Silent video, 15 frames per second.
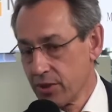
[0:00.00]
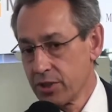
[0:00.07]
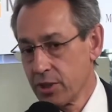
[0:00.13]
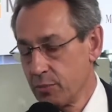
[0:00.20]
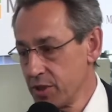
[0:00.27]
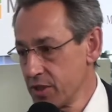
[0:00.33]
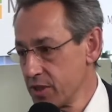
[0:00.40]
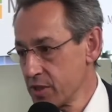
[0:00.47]
The
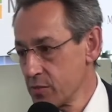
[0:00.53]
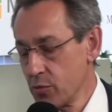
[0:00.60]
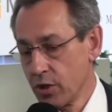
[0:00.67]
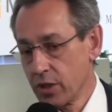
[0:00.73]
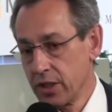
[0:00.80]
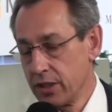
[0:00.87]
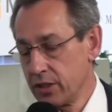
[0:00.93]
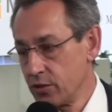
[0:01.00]
business
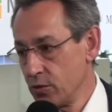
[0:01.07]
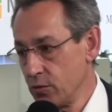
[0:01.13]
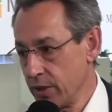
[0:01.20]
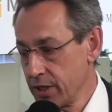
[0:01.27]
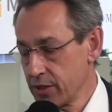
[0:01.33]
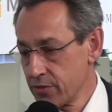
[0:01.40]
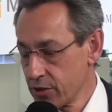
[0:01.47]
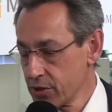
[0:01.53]
model in two
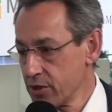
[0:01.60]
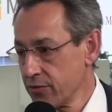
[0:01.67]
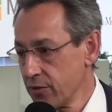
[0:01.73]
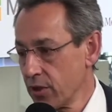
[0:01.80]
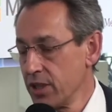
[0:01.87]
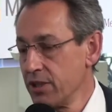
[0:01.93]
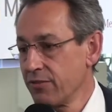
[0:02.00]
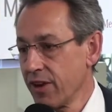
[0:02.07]
ways. First of all,
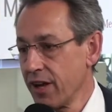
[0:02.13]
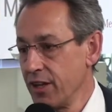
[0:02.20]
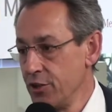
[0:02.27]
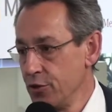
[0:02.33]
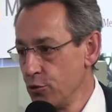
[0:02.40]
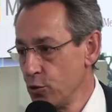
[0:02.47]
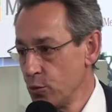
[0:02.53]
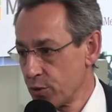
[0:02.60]
if I
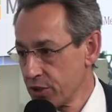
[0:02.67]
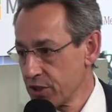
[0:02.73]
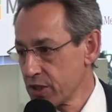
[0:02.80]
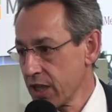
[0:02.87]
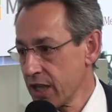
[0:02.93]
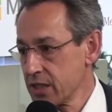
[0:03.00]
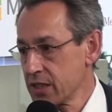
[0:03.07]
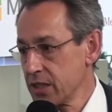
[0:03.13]
knew
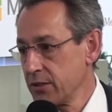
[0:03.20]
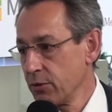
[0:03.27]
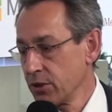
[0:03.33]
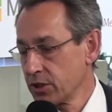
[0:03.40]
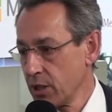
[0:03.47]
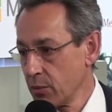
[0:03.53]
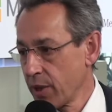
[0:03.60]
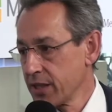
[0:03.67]
precisely what
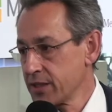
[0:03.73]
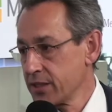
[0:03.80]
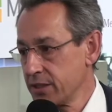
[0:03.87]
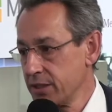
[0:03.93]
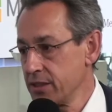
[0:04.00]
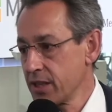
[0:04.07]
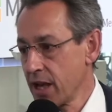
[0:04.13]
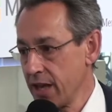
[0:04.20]

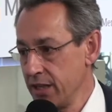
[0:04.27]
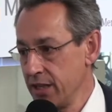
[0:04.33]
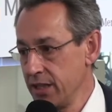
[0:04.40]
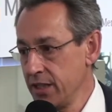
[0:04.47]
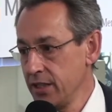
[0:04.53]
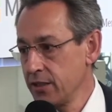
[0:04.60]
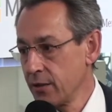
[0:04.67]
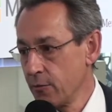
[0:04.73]
capacities I
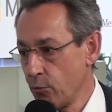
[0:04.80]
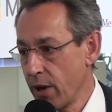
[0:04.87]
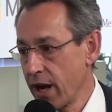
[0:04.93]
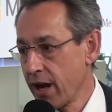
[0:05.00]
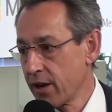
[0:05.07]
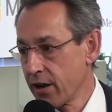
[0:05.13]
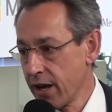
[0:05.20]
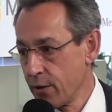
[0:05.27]
need,
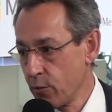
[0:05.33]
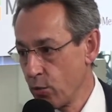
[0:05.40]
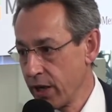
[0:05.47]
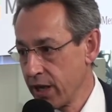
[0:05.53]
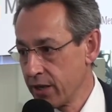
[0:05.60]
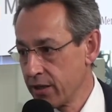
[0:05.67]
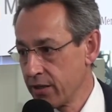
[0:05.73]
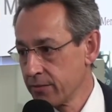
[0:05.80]
where and
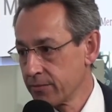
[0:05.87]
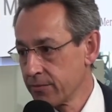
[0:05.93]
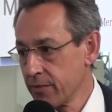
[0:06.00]
when,